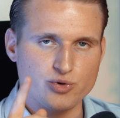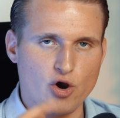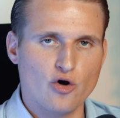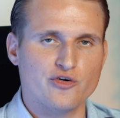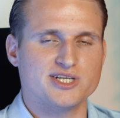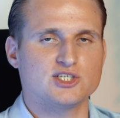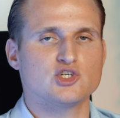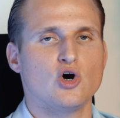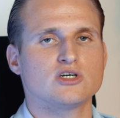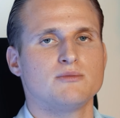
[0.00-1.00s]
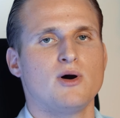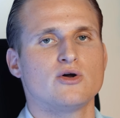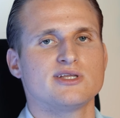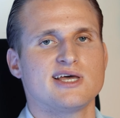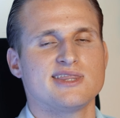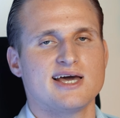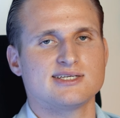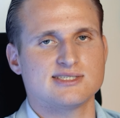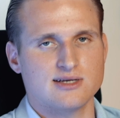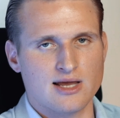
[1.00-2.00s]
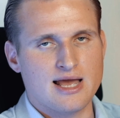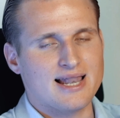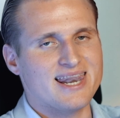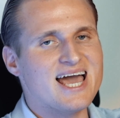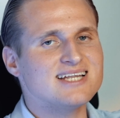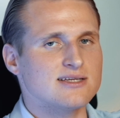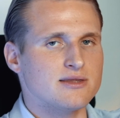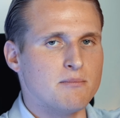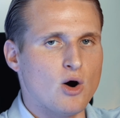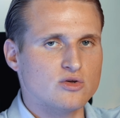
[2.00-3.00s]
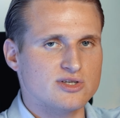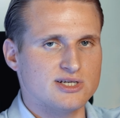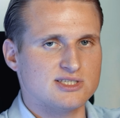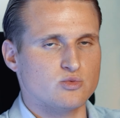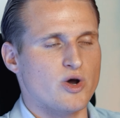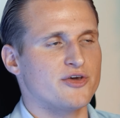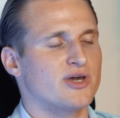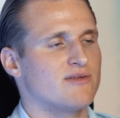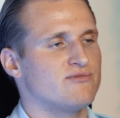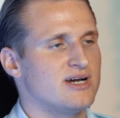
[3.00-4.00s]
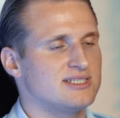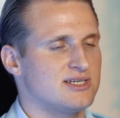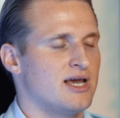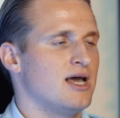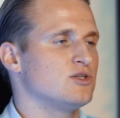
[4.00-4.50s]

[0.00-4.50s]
we already talked about it, and that is the land in the mountains where you can find